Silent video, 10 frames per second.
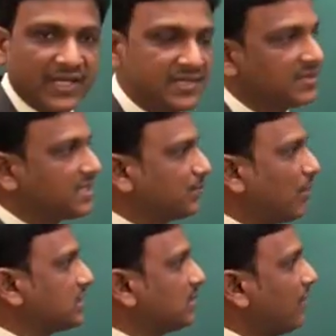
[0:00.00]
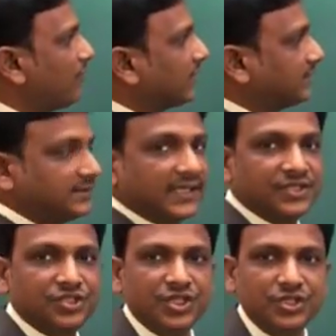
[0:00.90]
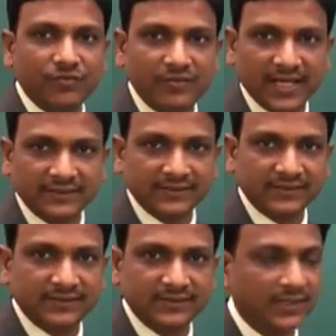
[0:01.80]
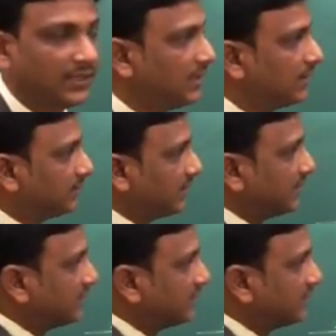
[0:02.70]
is responsible for this exchange of gases? That